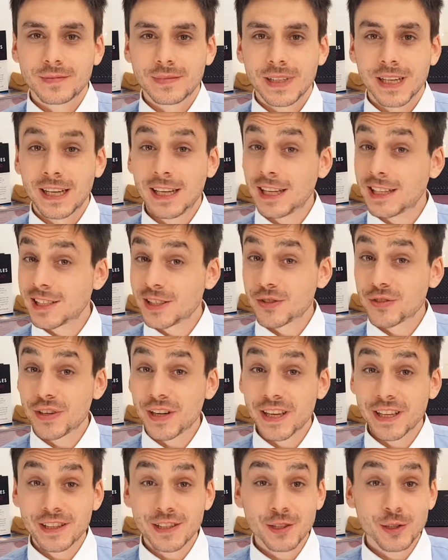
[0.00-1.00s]
Let's
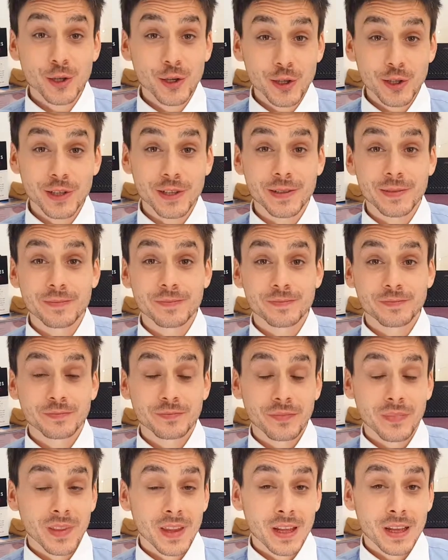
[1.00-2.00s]
create an order.
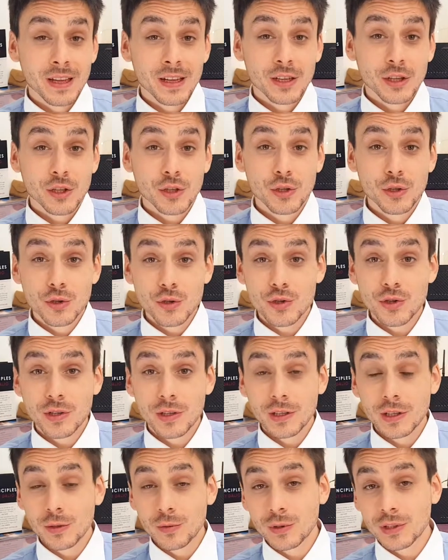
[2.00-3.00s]

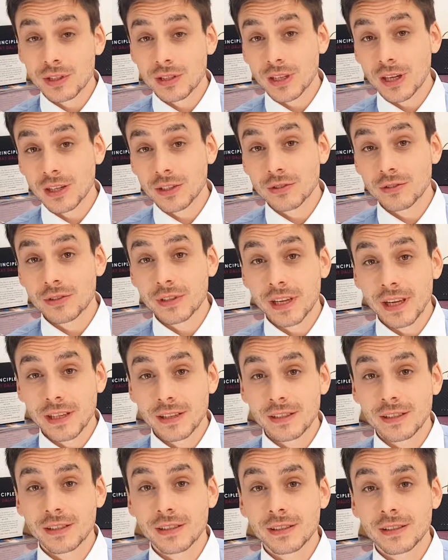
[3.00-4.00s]
Usually we start
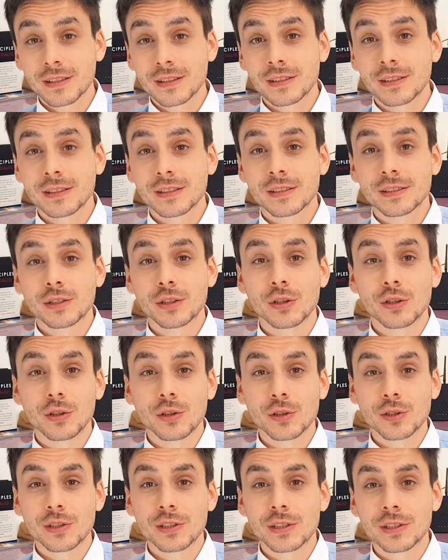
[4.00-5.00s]
creating the
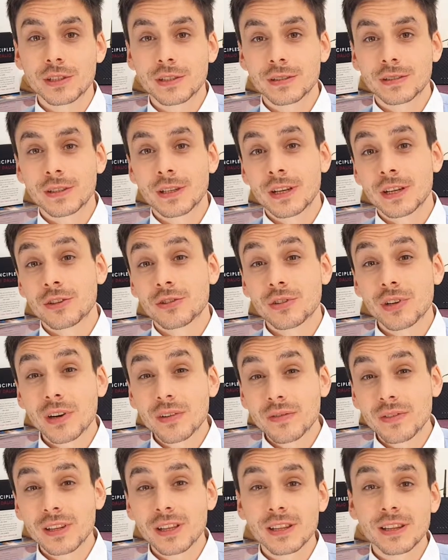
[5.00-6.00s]
order
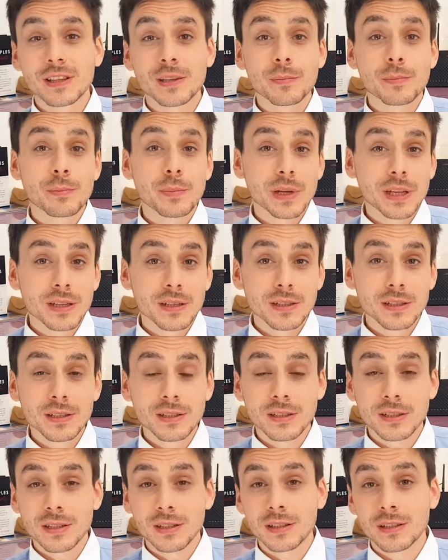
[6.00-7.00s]
roughly in the
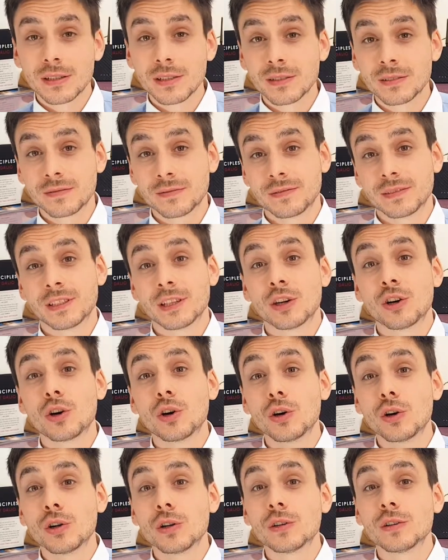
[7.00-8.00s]
middle of the
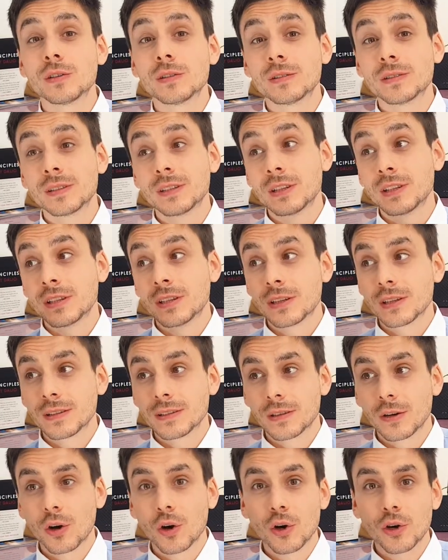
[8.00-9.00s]
whole
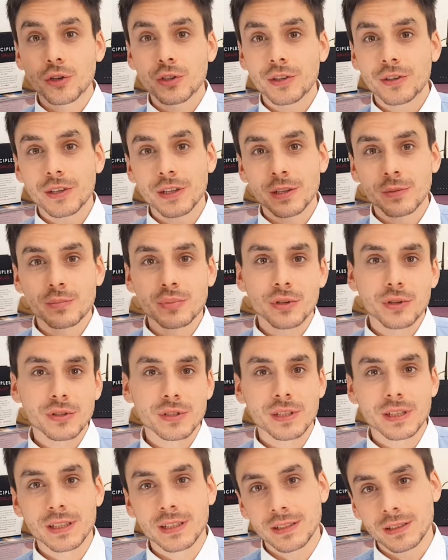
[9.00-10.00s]
ordering
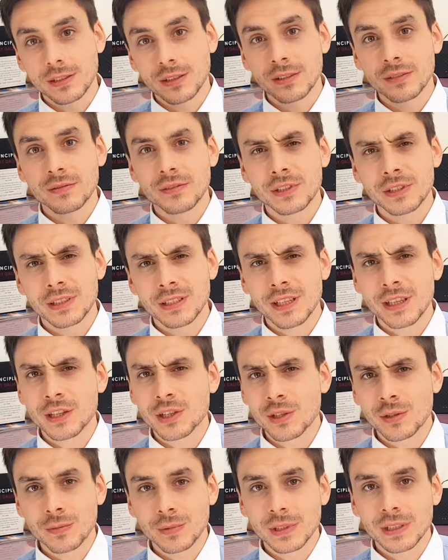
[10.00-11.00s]
process
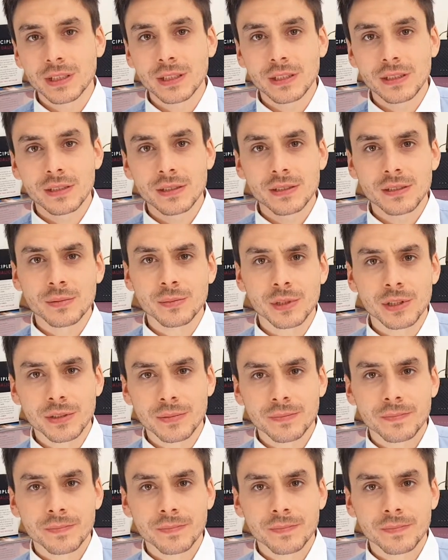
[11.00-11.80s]
conversation with the customer.